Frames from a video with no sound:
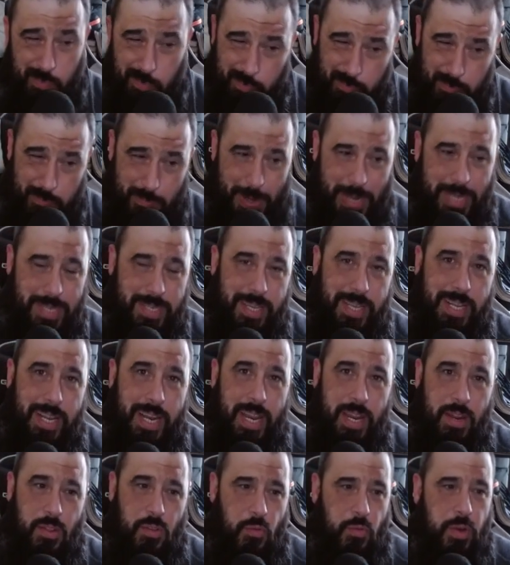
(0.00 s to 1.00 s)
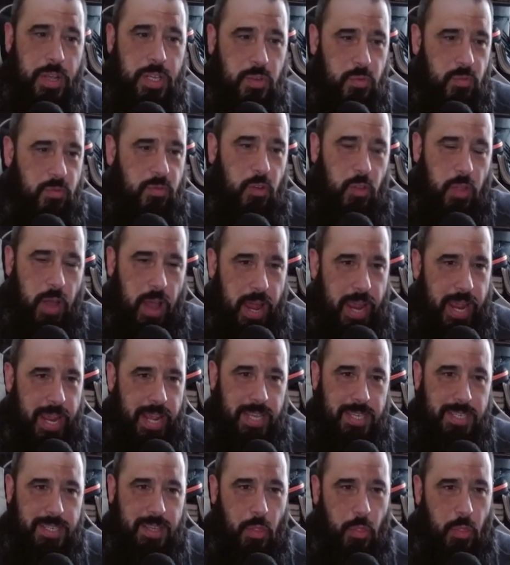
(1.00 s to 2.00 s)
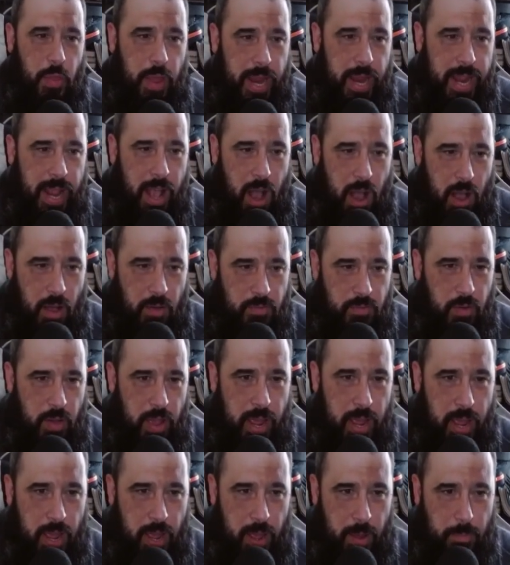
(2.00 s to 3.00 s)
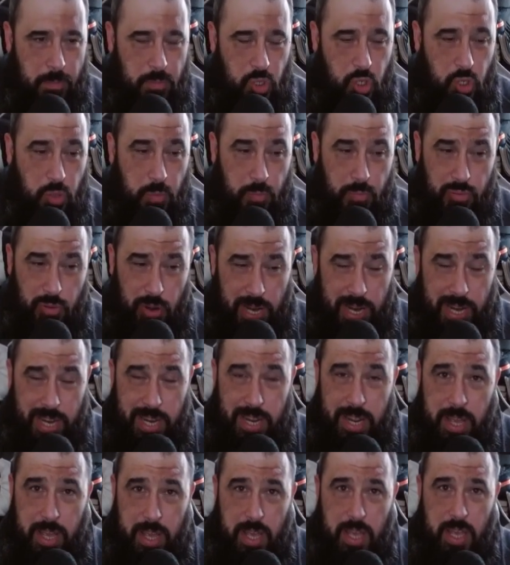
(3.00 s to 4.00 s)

Basically, the reason for that is they have some pretty